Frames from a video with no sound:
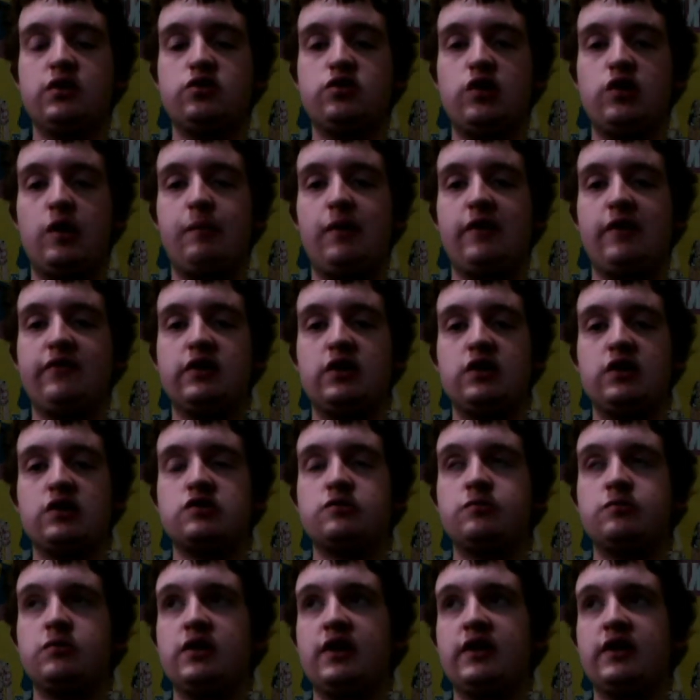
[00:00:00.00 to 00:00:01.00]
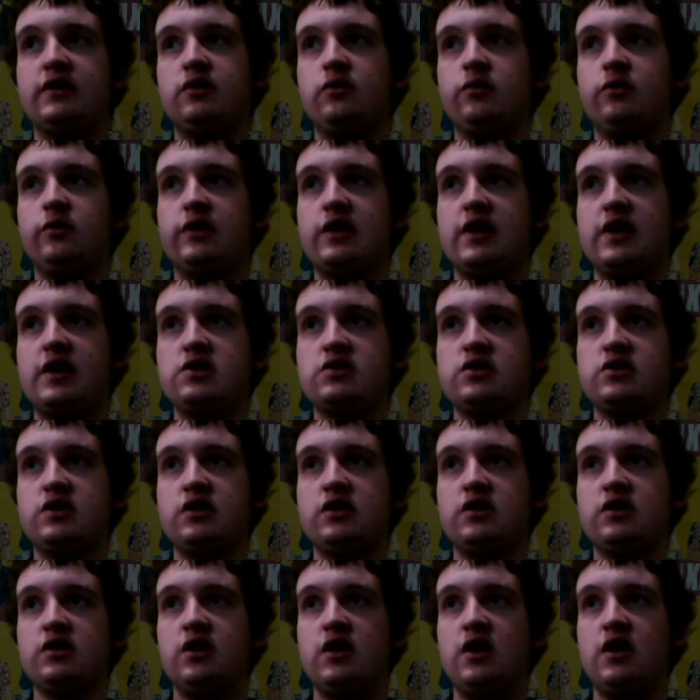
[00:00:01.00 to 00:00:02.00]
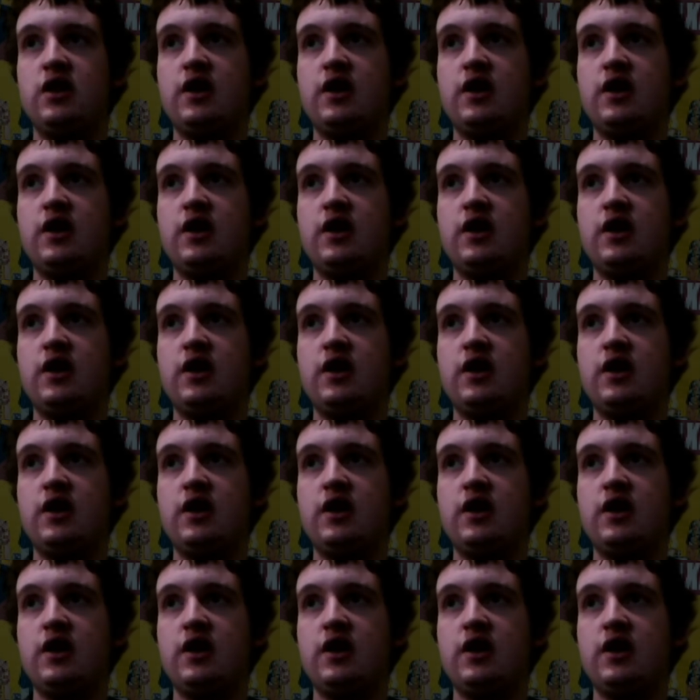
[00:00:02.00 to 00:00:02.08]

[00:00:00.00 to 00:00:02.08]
drop off the customer at the location.